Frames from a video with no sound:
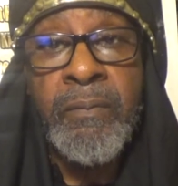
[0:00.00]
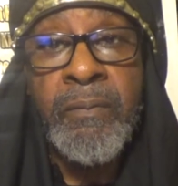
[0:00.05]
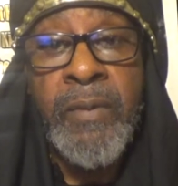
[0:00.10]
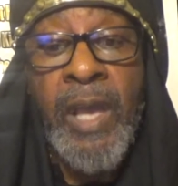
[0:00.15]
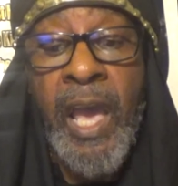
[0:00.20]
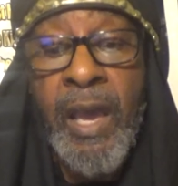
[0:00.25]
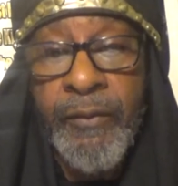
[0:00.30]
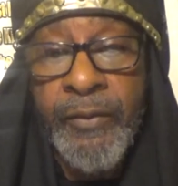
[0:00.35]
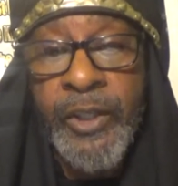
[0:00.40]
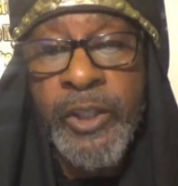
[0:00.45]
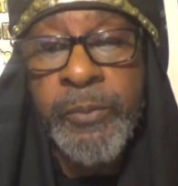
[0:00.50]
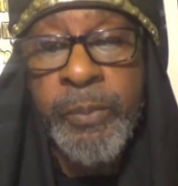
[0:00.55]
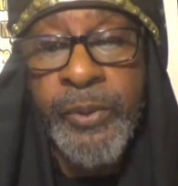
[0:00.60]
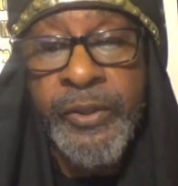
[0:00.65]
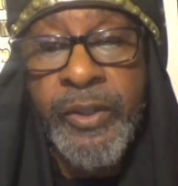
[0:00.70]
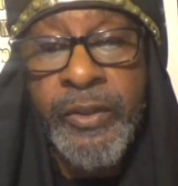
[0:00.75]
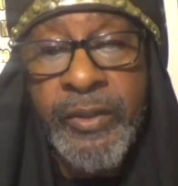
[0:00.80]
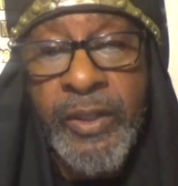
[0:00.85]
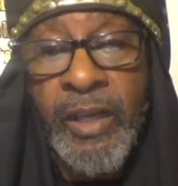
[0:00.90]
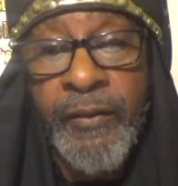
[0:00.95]
Having us
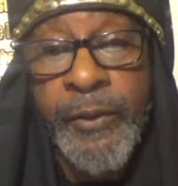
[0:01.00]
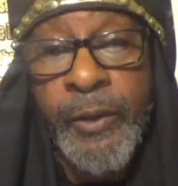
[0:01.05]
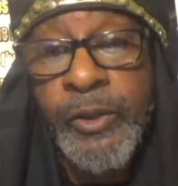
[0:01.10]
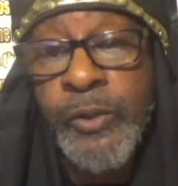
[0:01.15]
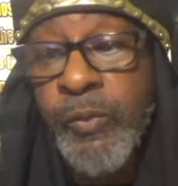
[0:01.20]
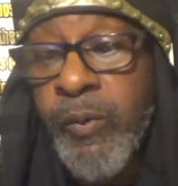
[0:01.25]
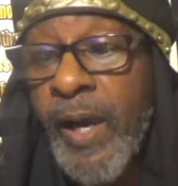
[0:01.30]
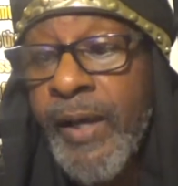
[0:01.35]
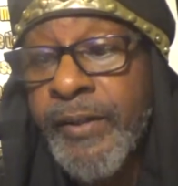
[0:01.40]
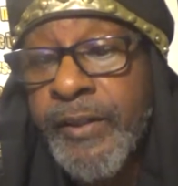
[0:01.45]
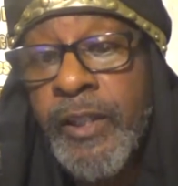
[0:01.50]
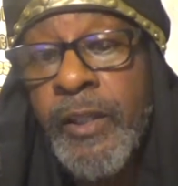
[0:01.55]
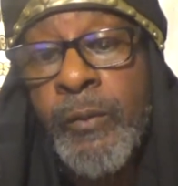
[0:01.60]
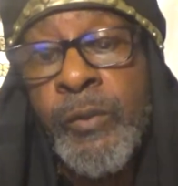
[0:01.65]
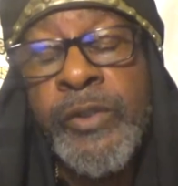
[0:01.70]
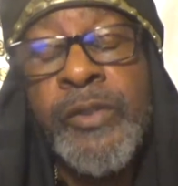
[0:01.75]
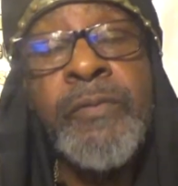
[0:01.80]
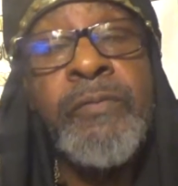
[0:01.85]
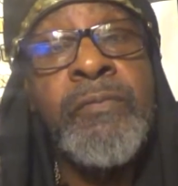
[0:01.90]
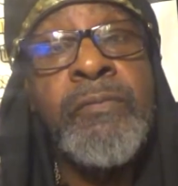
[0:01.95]
put to death. He was right there
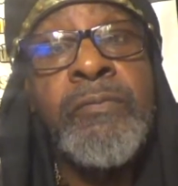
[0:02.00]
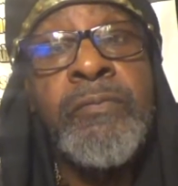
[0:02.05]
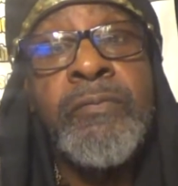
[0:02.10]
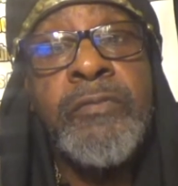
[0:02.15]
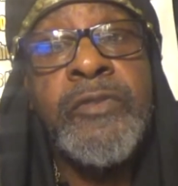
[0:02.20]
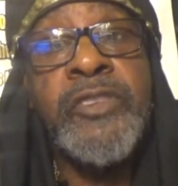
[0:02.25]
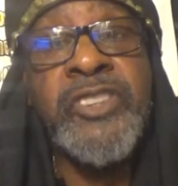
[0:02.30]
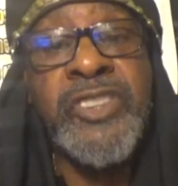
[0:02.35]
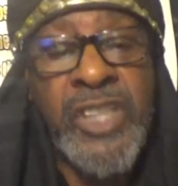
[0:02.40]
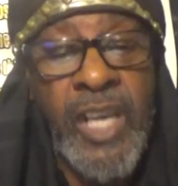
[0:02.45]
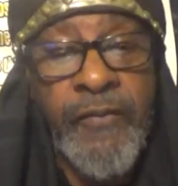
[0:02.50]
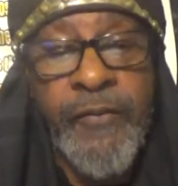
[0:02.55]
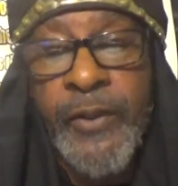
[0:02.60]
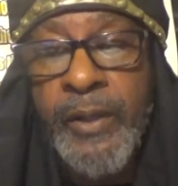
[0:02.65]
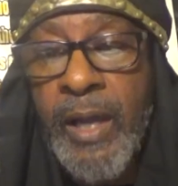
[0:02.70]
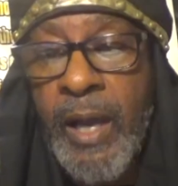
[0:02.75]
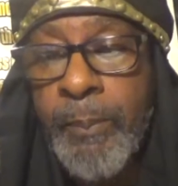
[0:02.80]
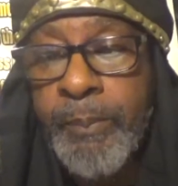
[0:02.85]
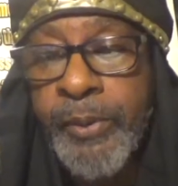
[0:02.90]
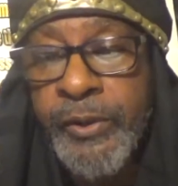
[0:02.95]
when
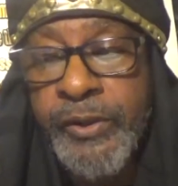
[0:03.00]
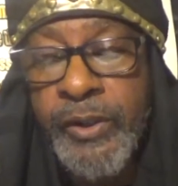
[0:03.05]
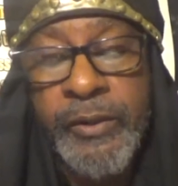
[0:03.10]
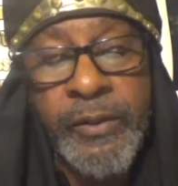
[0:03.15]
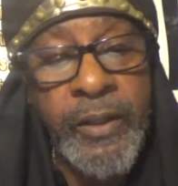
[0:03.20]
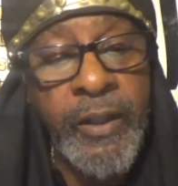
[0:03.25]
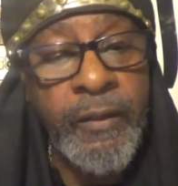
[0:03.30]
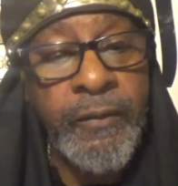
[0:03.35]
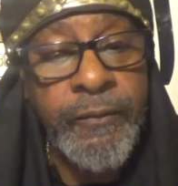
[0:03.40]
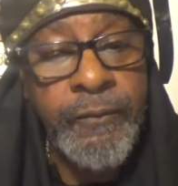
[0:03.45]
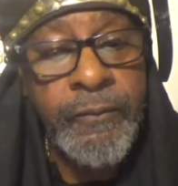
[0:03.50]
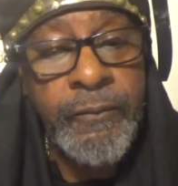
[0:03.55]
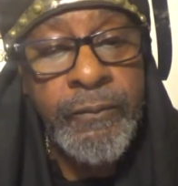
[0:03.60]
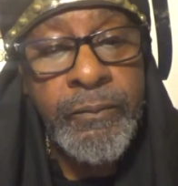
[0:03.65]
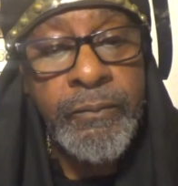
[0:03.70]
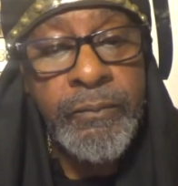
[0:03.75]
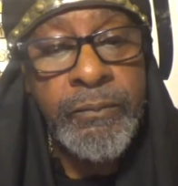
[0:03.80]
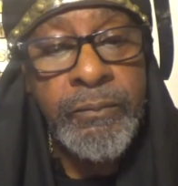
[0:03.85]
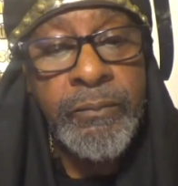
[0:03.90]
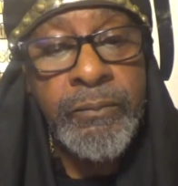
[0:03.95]
Stephen got put to death.
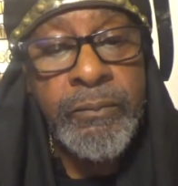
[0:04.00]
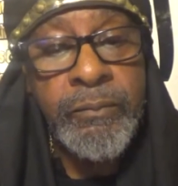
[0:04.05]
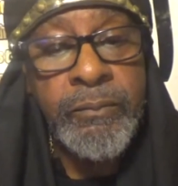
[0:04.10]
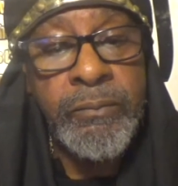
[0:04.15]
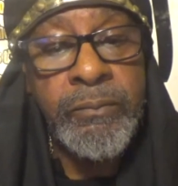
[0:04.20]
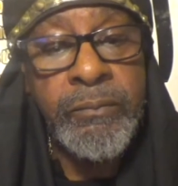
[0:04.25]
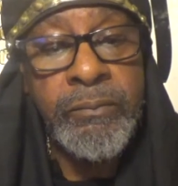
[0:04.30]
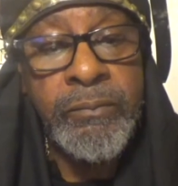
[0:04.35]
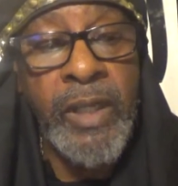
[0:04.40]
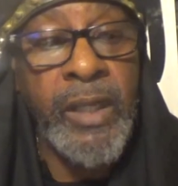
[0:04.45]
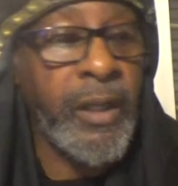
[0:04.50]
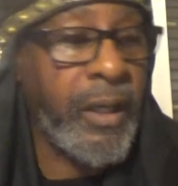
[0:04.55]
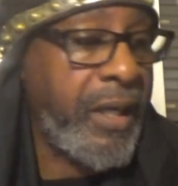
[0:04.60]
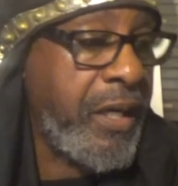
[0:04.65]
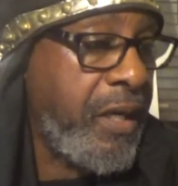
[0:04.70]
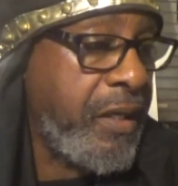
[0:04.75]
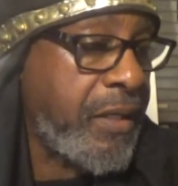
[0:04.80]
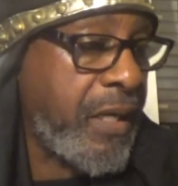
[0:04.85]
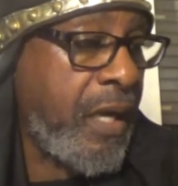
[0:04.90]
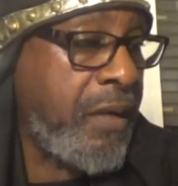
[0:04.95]
They
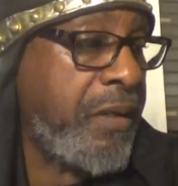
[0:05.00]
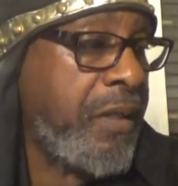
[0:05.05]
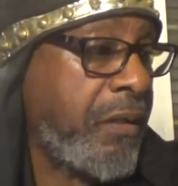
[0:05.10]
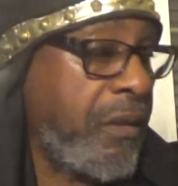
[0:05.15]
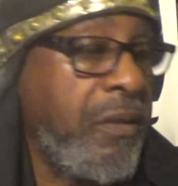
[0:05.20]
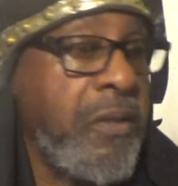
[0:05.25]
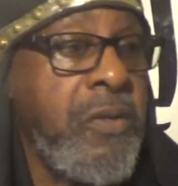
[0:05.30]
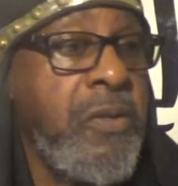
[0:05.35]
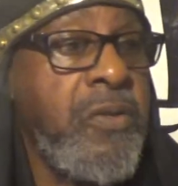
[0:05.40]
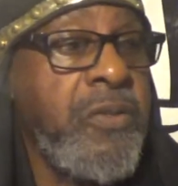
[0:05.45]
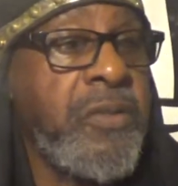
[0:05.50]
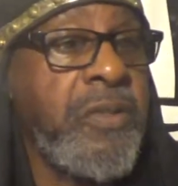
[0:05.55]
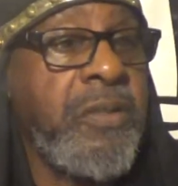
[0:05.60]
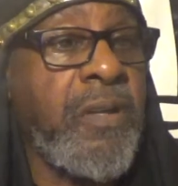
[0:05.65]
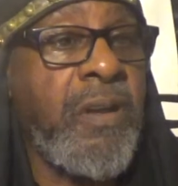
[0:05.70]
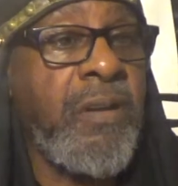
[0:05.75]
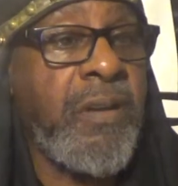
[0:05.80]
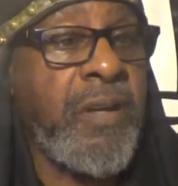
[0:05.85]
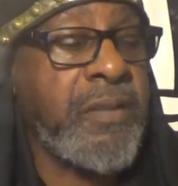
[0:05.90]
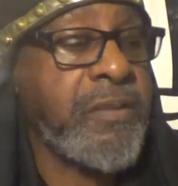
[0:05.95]
laid down their clothes and
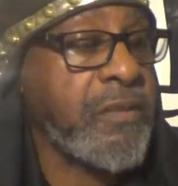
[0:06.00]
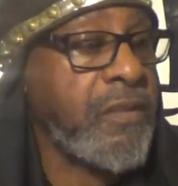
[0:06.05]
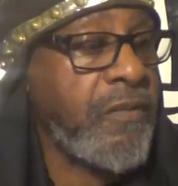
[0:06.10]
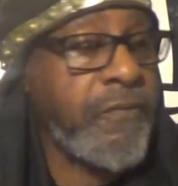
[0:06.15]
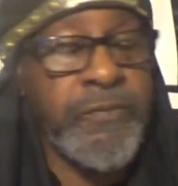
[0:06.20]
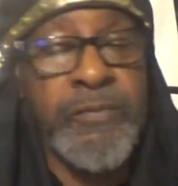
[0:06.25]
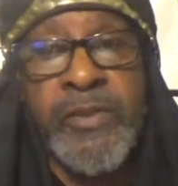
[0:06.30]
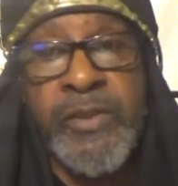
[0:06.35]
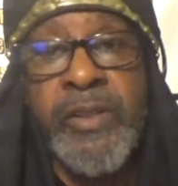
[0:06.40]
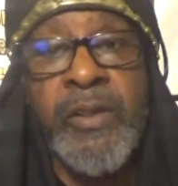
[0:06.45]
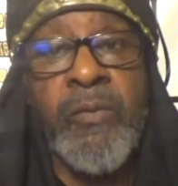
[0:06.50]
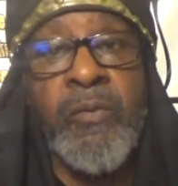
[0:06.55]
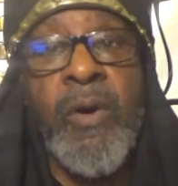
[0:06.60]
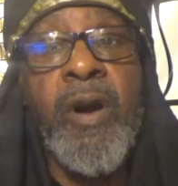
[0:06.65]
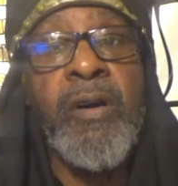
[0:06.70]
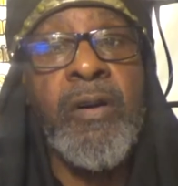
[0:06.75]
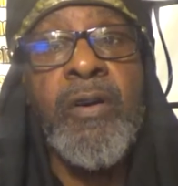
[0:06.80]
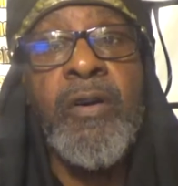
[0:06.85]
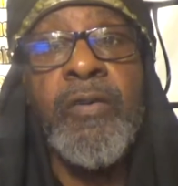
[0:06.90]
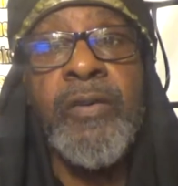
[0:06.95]
all that stuff so he could
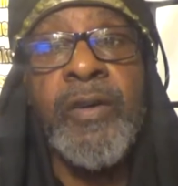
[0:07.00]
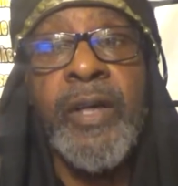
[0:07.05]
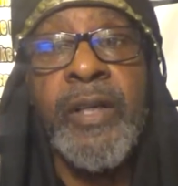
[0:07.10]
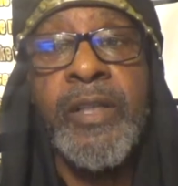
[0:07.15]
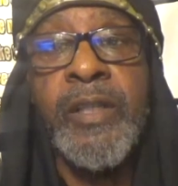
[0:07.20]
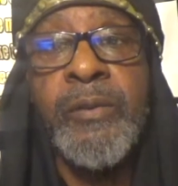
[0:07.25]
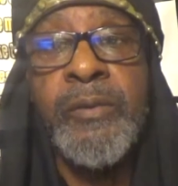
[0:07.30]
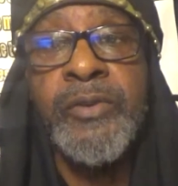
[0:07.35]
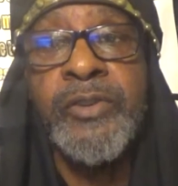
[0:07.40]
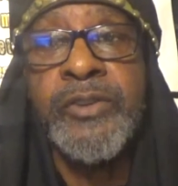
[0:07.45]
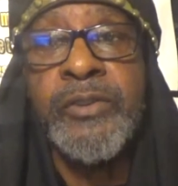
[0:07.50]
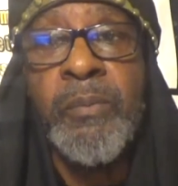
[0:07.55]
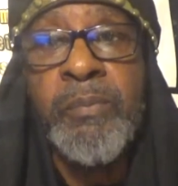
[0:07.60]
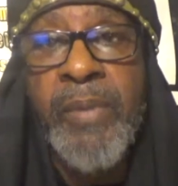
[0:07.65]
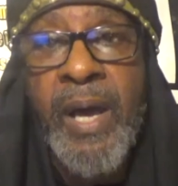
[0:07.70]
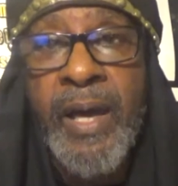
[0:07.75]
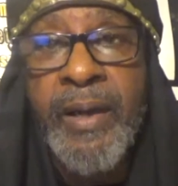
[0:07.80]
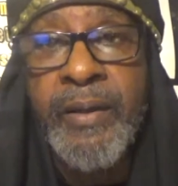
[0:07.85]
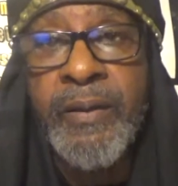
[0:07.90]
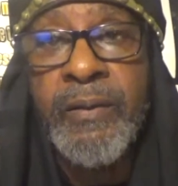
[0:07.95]
walk over like he was
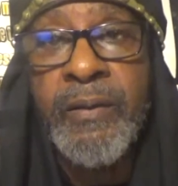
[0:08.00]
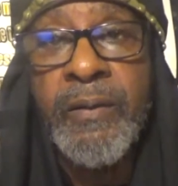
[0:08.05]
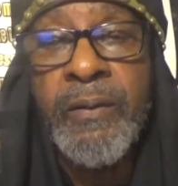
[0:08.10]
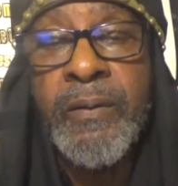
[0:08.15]
somebody.